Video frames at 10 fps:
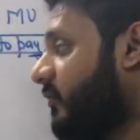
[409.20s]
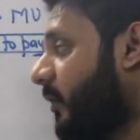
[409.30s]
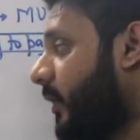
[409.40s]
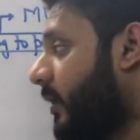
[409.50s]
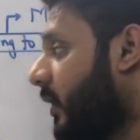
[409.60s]

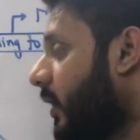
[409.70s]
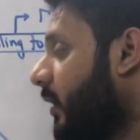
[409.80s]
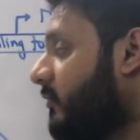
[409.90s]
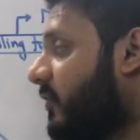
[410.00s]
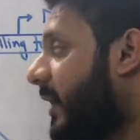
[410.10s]
for it.
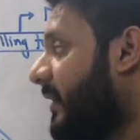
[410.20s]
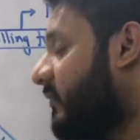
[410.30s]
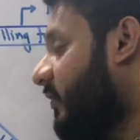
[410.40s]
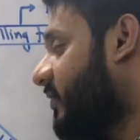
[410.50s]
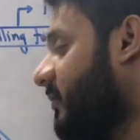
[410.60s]
So guys,
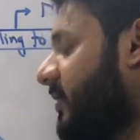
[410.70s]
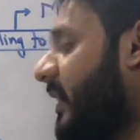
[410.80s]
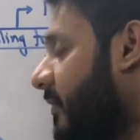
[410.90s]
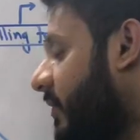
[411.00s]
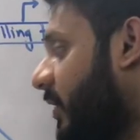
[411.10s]
for something that
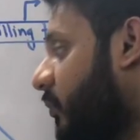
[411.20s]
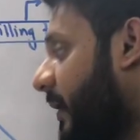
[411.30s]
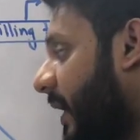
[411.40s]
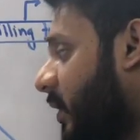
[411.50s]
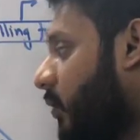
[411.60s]
I am willing to
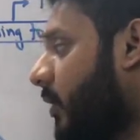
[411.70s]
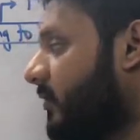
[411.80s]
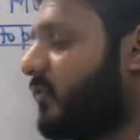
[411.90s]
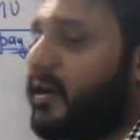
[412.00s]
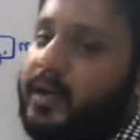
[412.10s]
pay $8
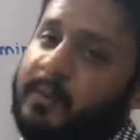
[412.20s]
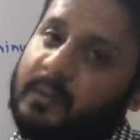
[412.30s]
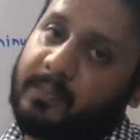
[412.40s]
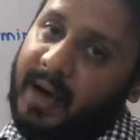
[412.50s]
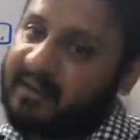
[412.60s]
for it, but
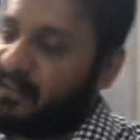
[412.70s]
the price